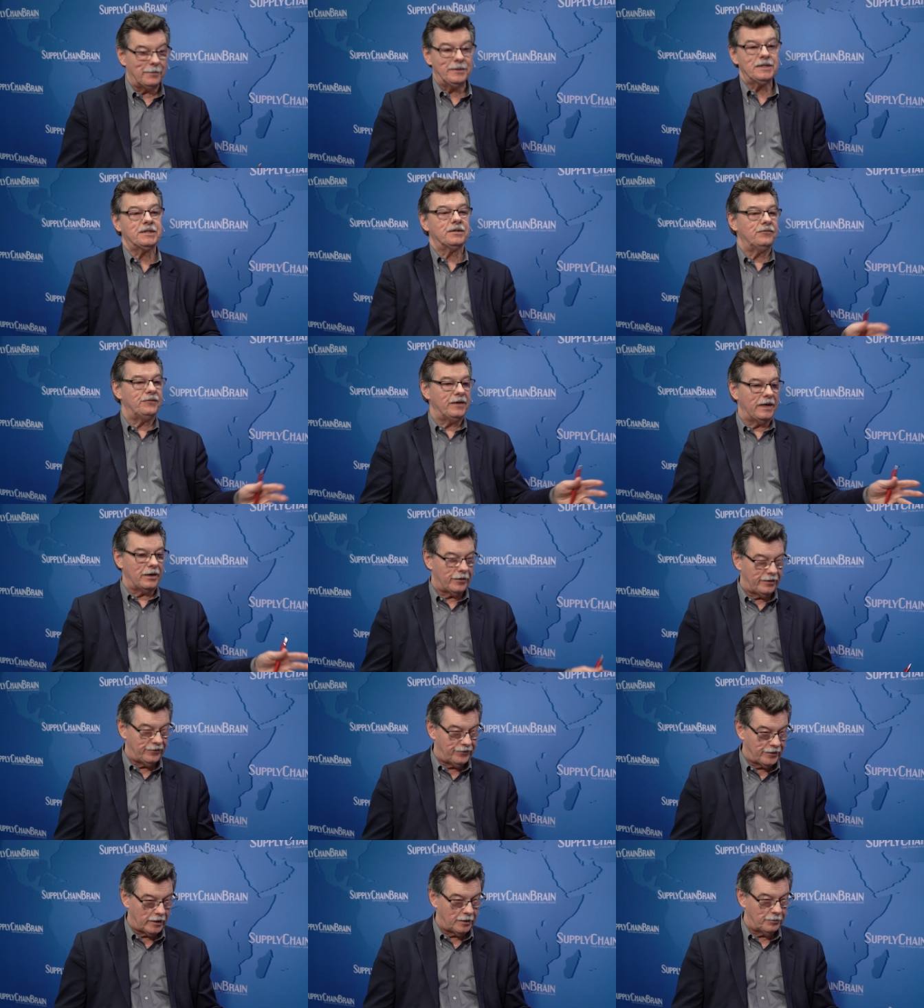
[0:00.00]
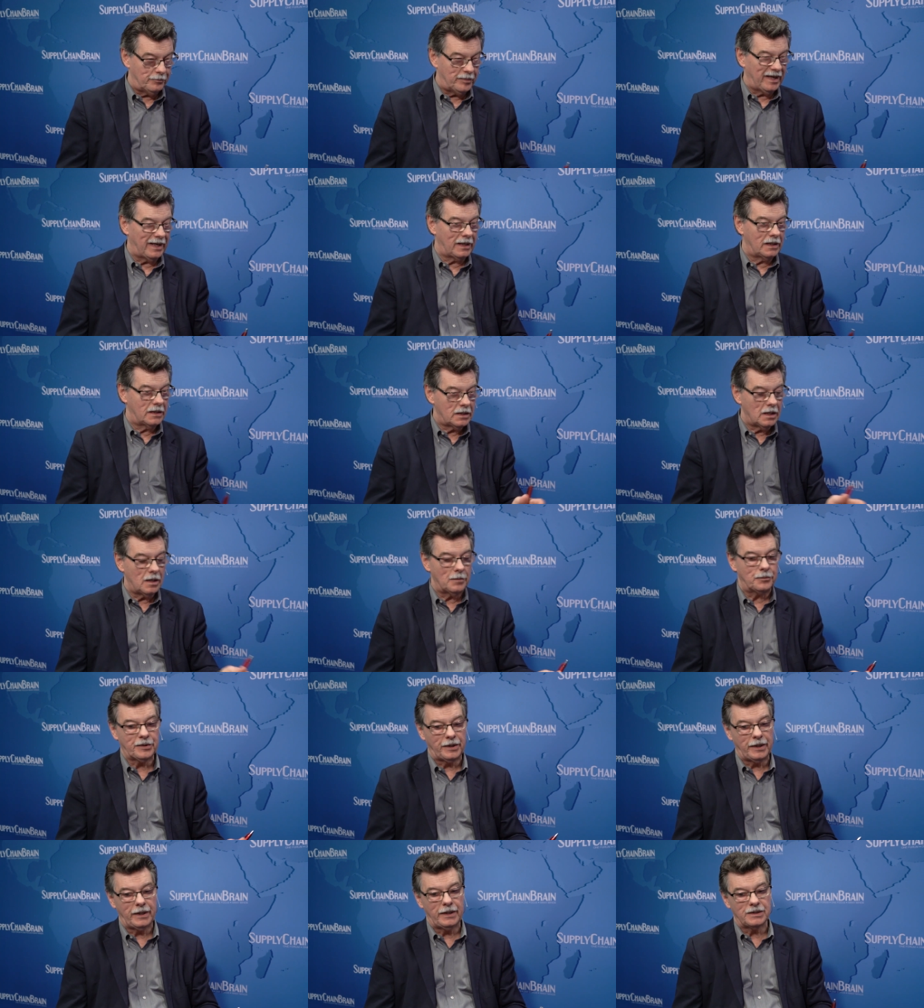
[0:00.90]
It's a very, very big
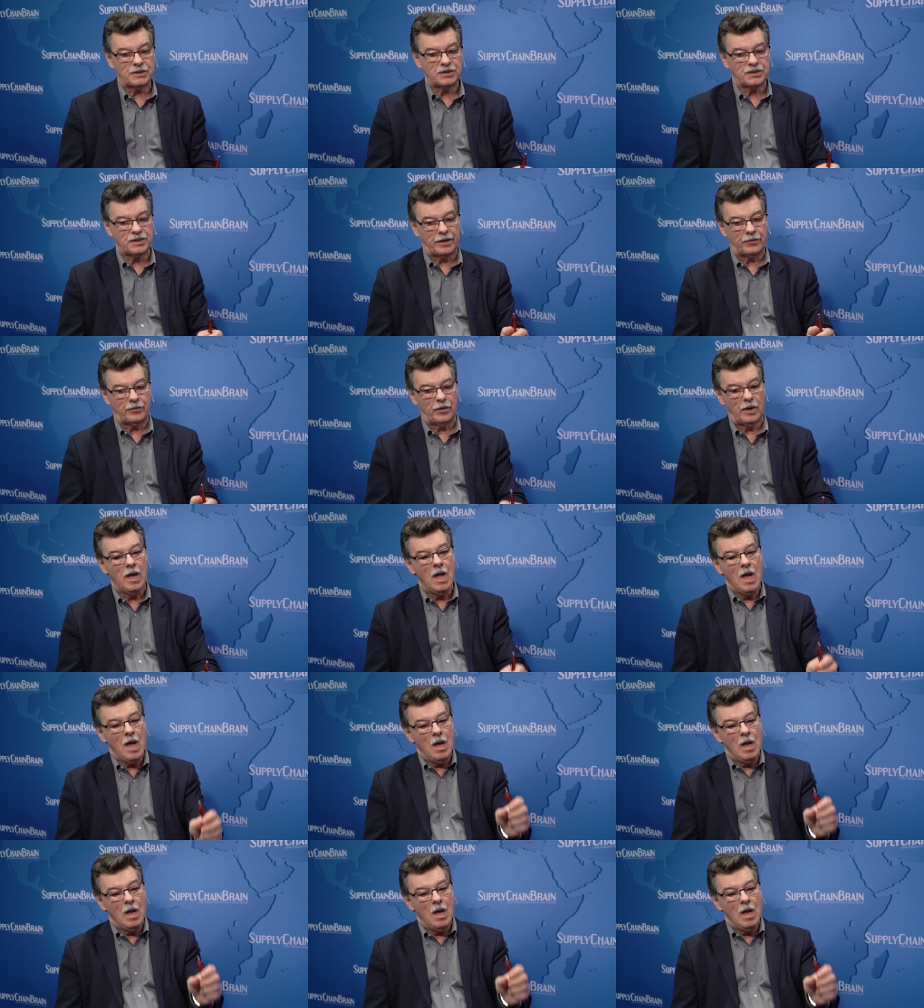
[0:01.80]
company, et cetera.